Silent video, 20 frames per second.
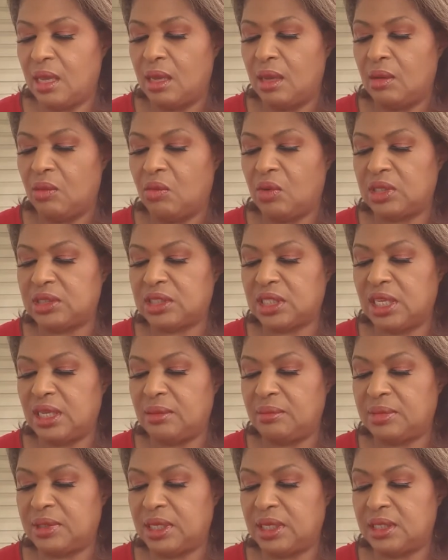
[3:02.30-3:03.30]
Once
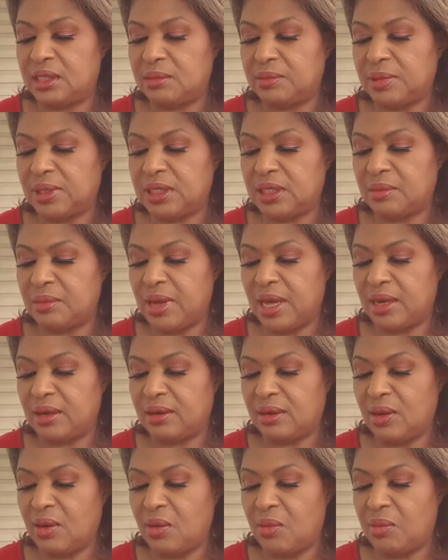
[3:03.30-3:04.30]
empty, split the
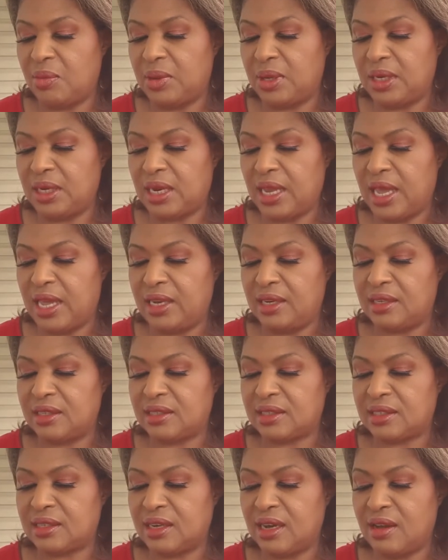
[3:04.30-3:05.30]
bottle open and
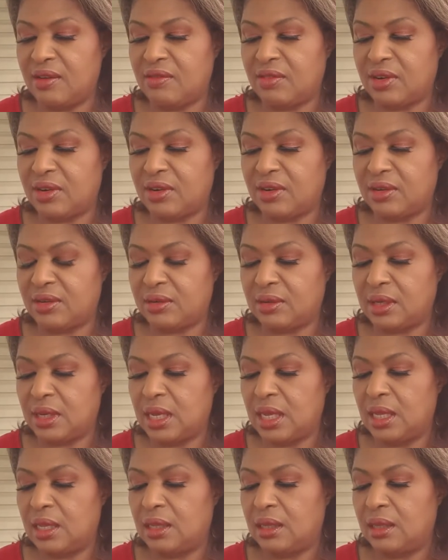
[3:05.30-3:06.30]
discover
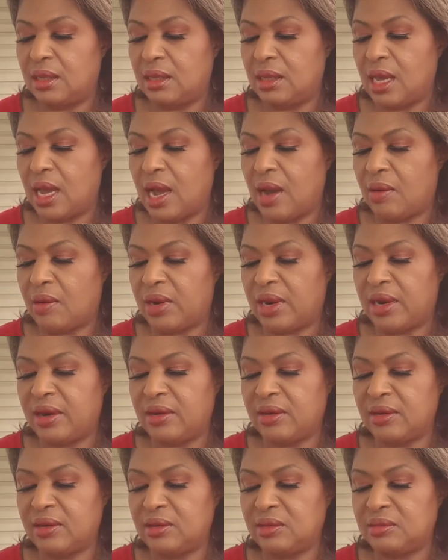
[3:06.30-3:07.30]
our
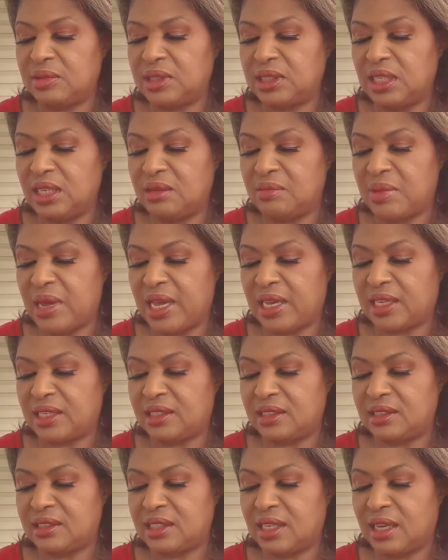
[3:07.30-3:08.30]
heirloom seed packet
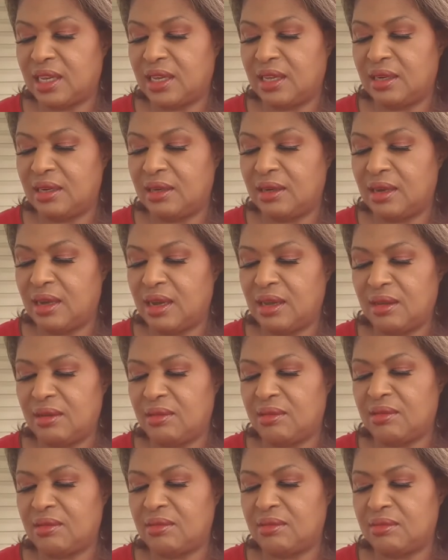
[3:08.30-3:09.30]
inside.
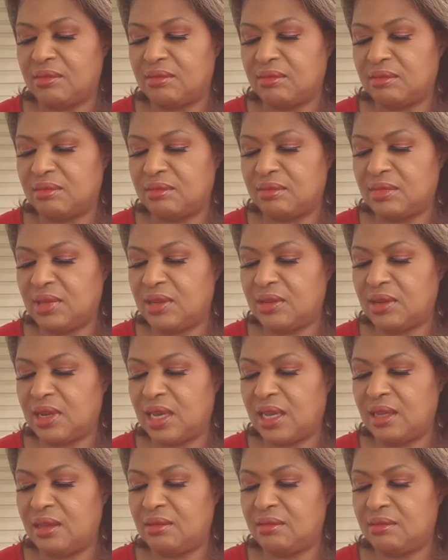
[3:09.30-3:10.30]
Oh,
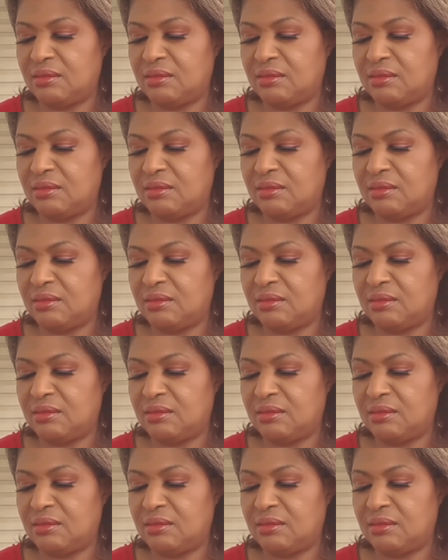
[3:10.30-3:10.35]
okay.